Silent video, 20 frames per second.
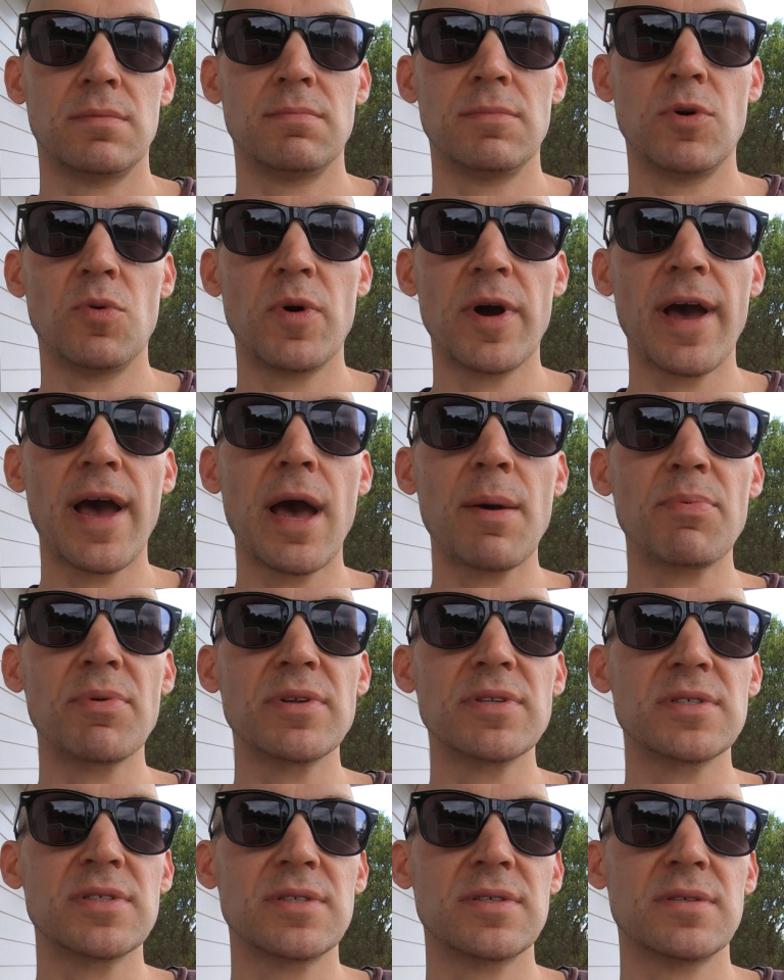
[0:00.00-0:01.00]
But what
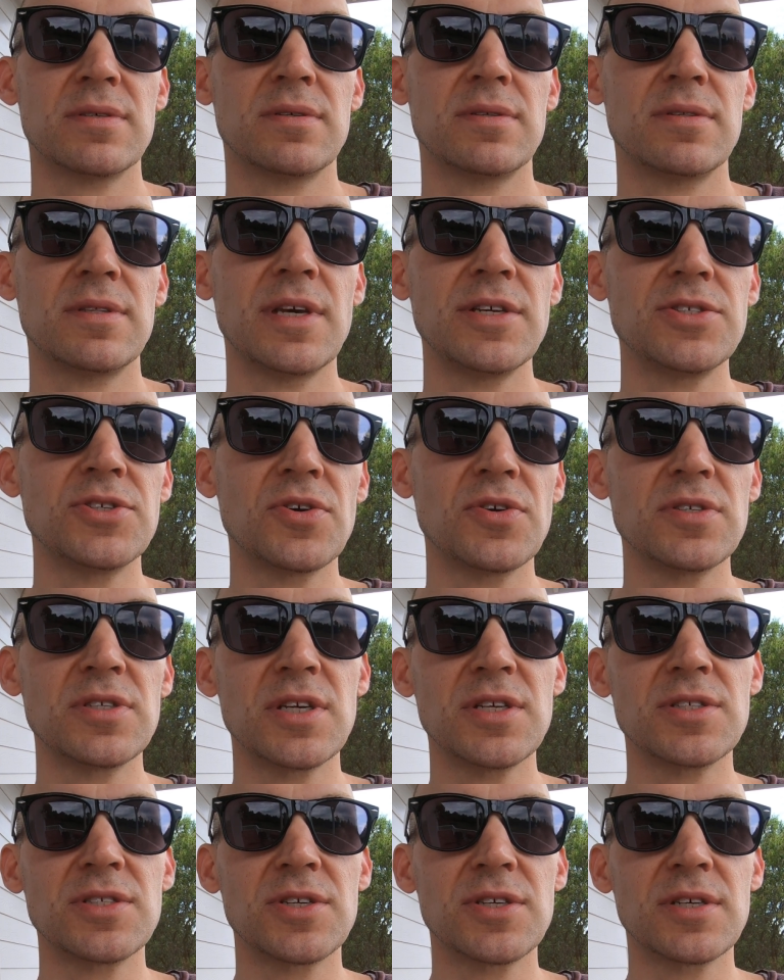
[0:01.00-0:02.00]
happens? They turned
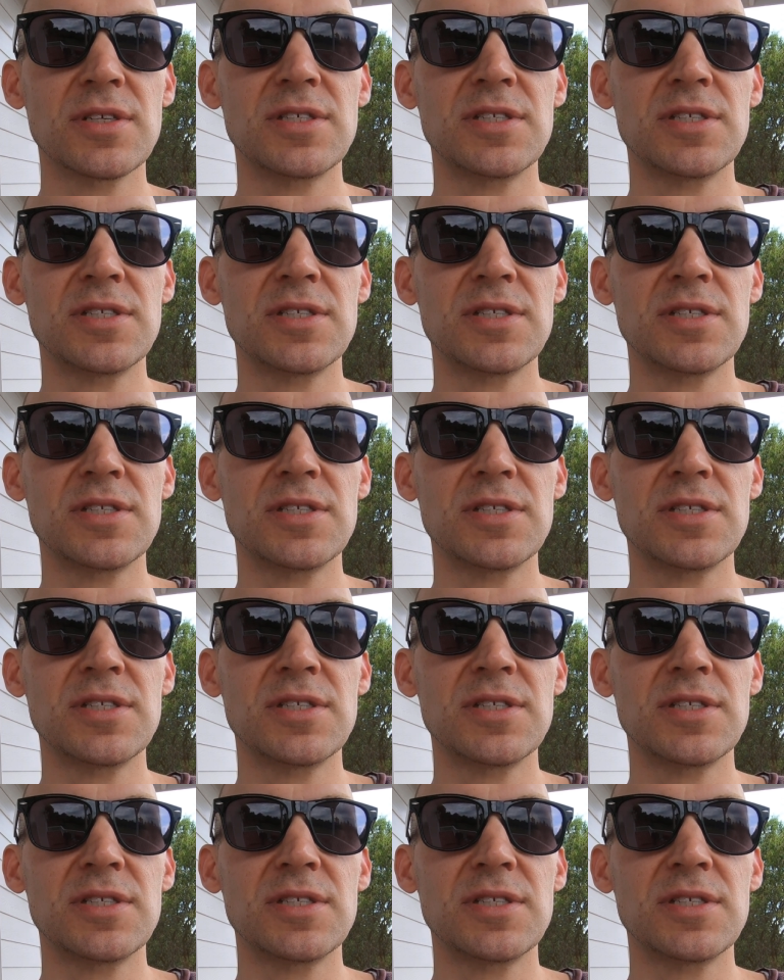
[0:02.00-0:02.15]
into